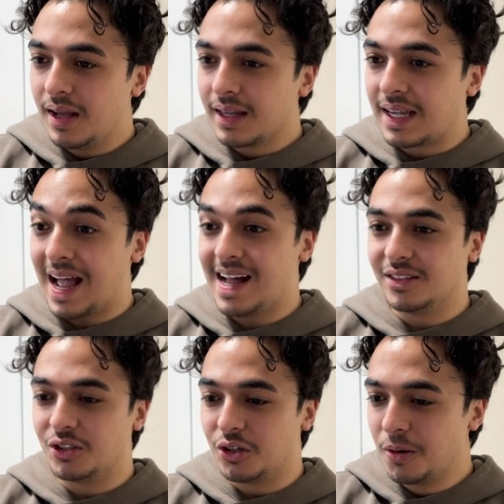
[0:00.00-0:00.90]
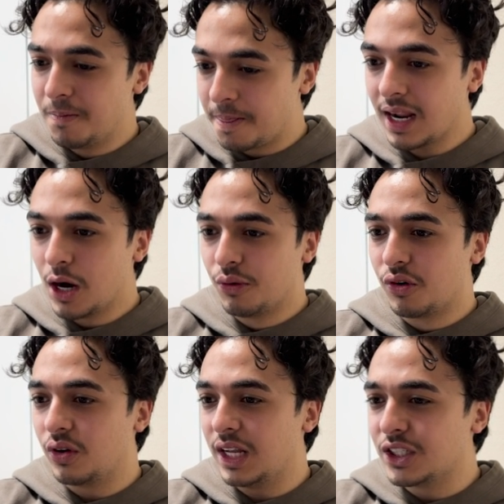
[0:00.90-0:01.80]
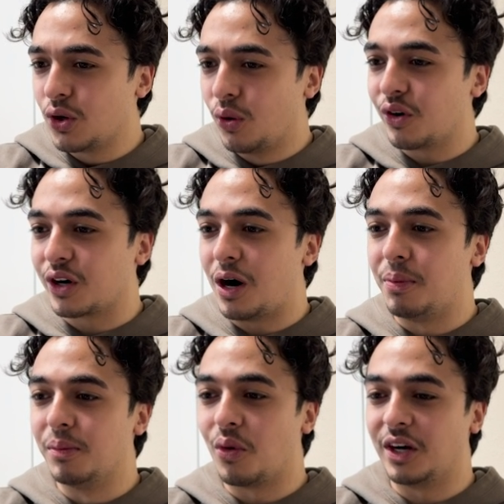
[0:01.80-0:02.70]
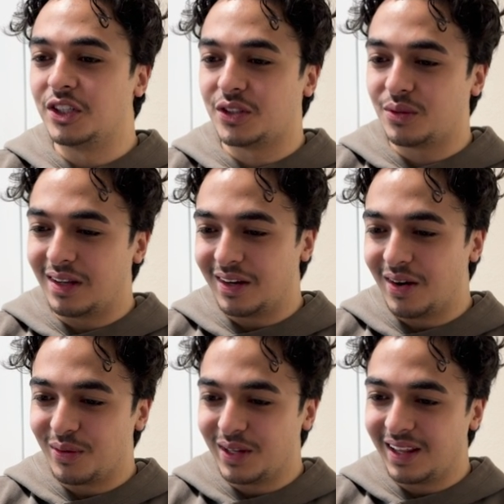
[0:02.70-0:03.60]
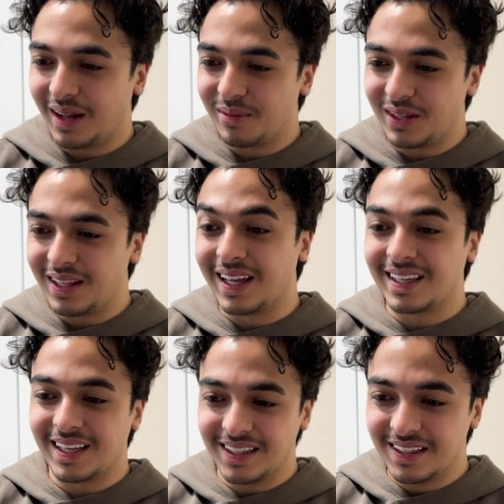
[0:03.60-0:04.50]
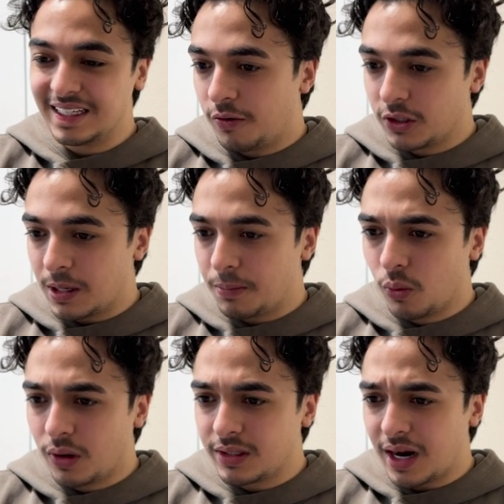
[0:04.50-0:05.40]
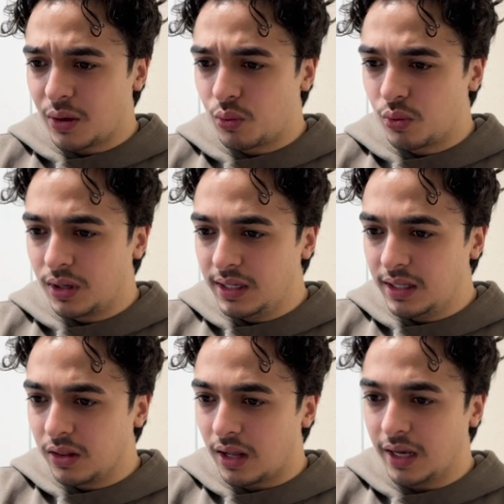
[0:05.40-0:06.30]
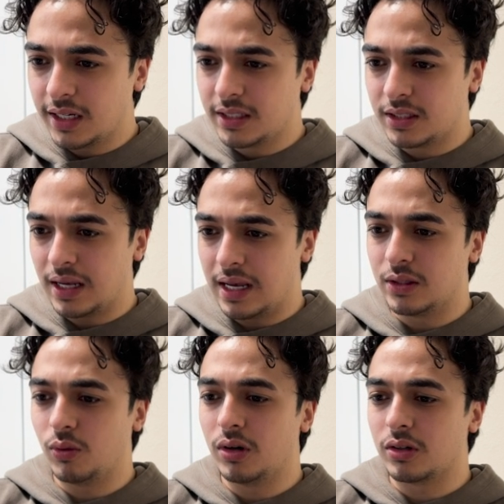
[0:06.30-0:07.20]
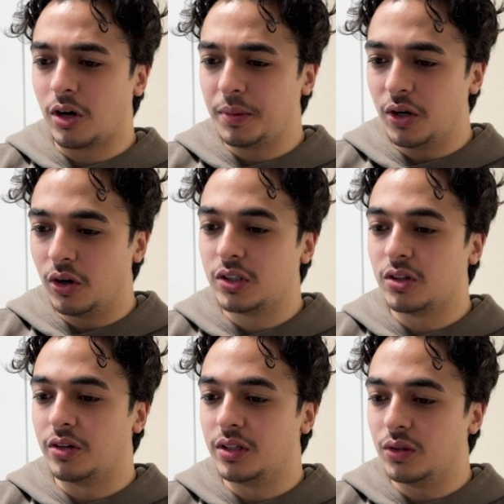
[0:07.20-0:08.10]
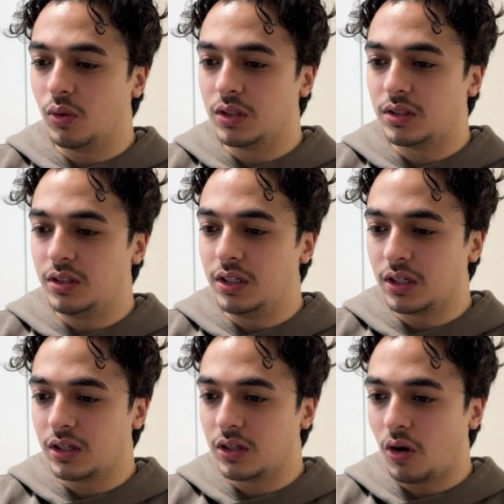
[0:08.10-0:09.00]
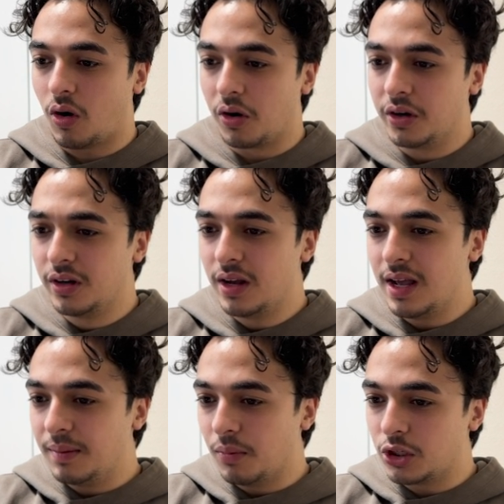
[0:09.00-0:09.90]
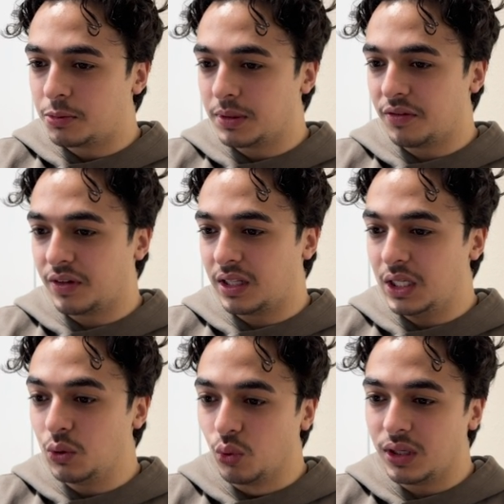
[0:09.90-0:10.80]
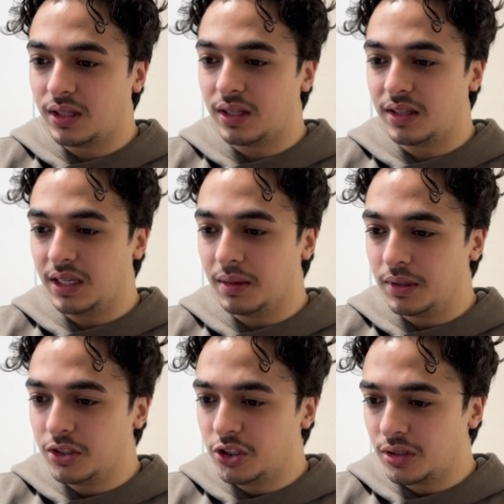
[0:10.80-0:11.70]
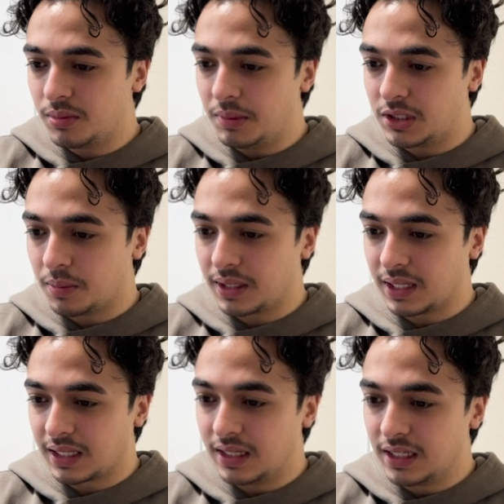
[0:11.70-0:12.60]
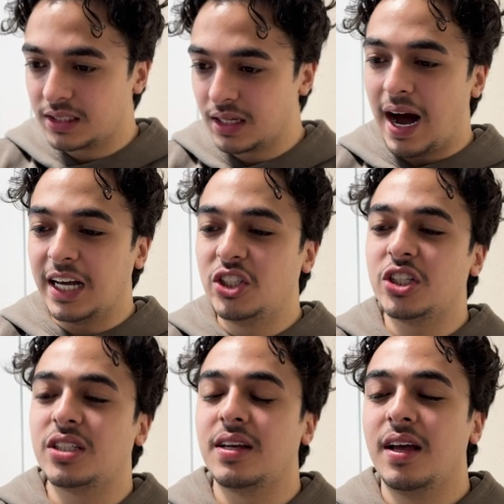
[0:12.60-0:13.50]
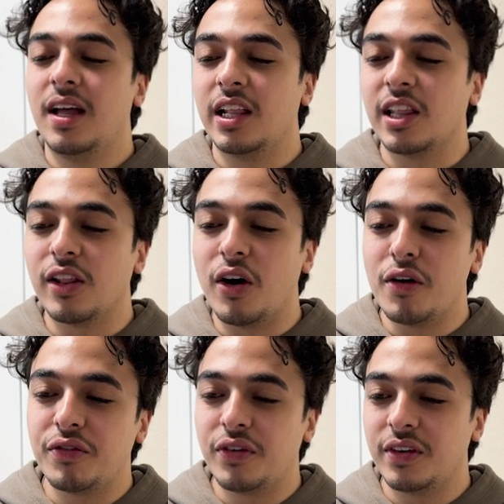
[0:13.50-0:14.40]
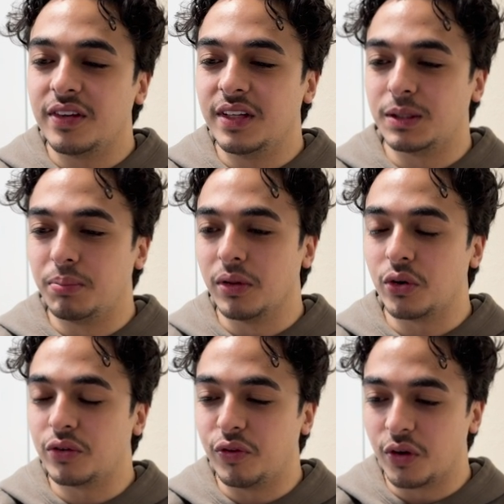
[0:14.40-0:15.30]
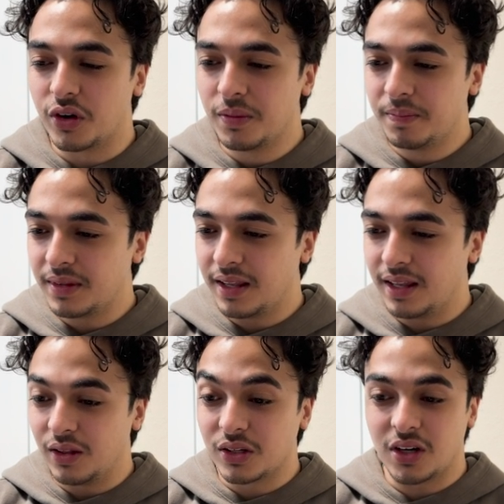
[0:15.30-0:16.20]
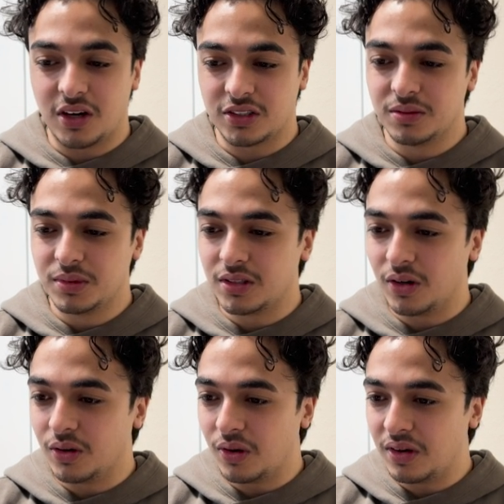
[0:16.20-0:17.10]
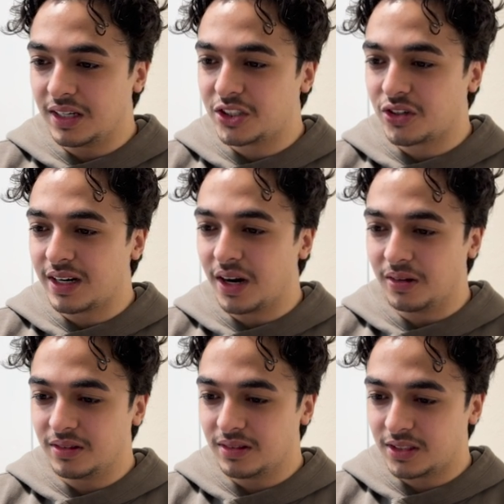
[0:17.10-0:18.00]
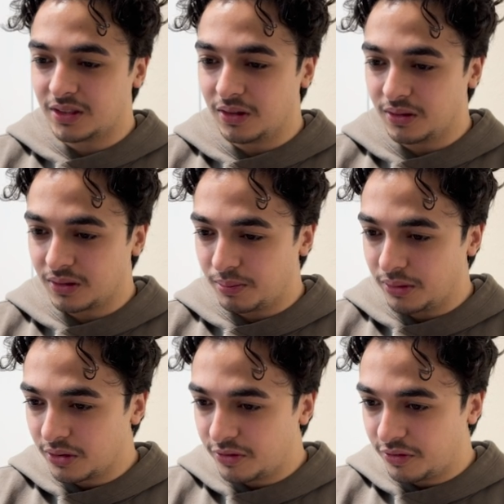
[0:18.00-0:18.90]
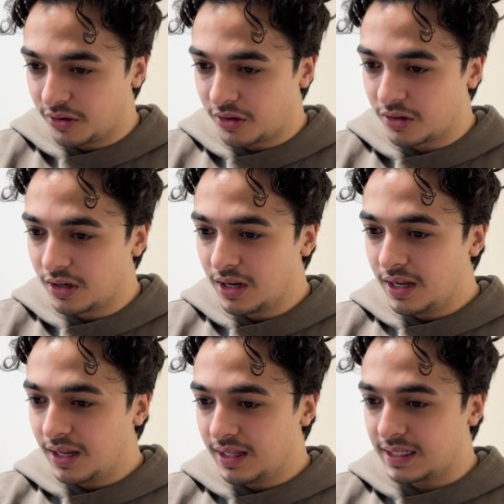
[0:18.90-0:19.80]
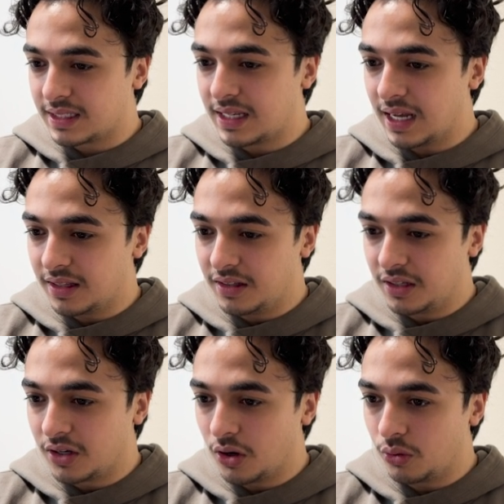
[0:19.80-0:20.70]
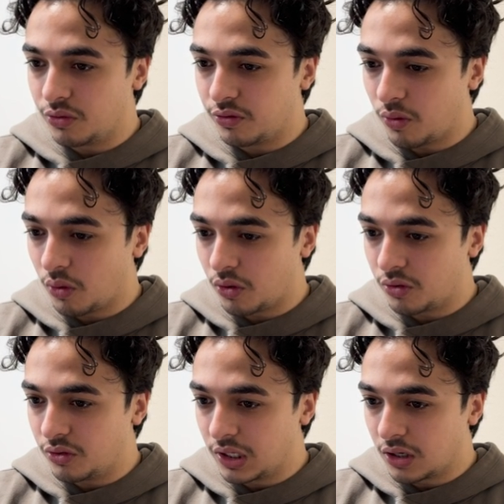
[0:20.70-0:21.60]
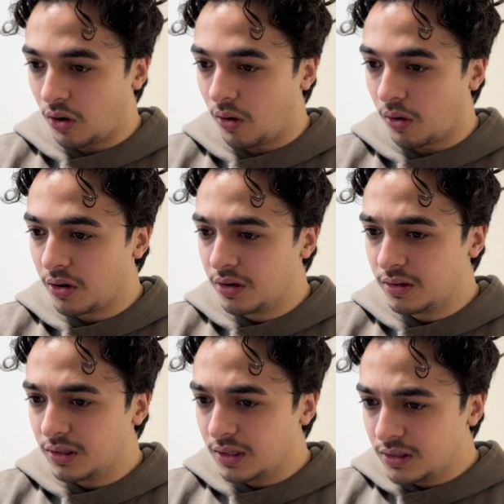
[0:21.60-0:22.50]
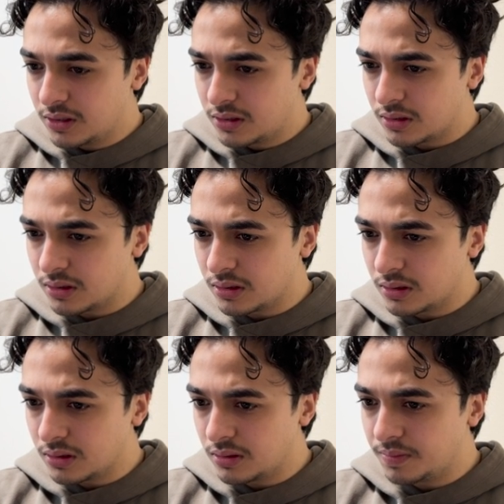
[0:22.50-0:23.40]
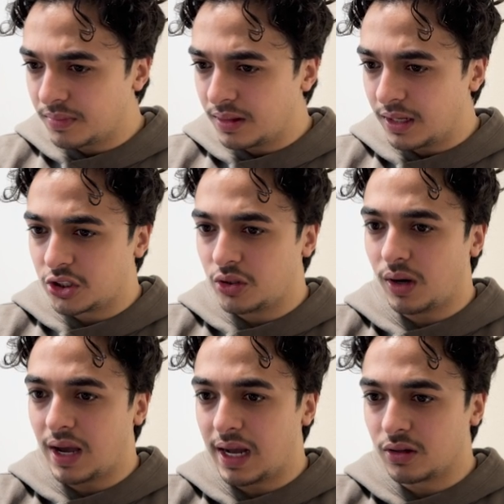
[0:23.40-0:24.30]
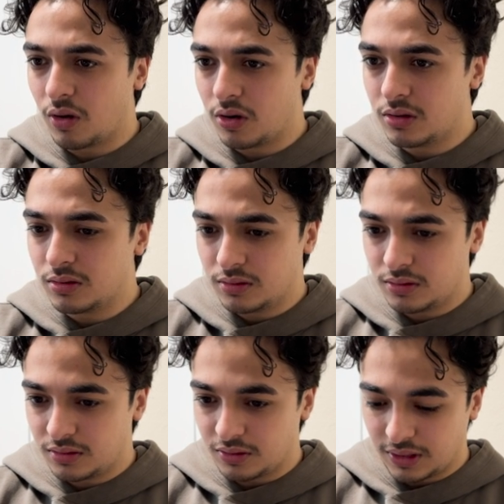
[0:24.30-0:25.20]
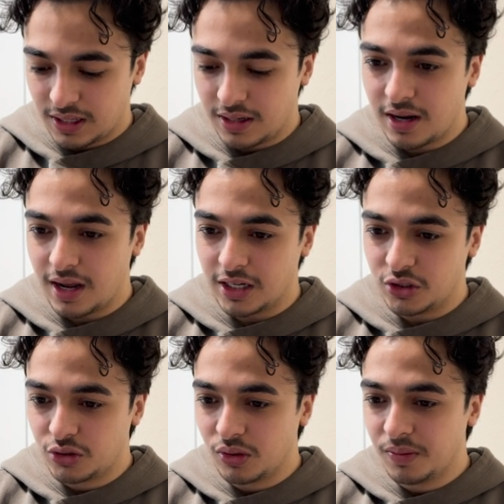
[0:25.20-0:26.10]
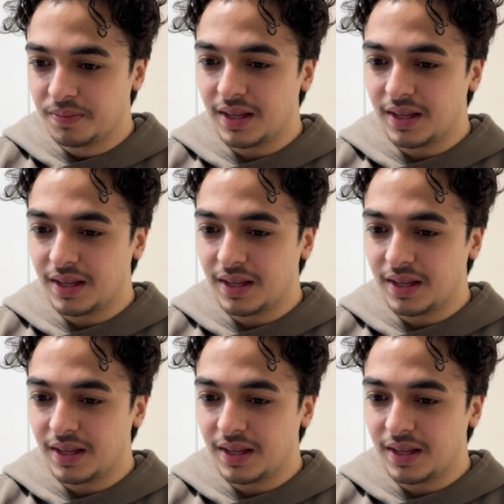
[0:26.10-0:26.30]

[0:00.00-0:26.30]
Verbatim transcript: calendar. However, let's go over a couple more. I just, you know, I really, I'm really liking it. For example, one that I really liked and what got me hooked on it was the card, more specifically with the image, maybe something like this. I just love this blurred footer. It looks awesome. So let's try it out. So blurred footer, let's get the code for the card. So next U I add card. So again, as usual,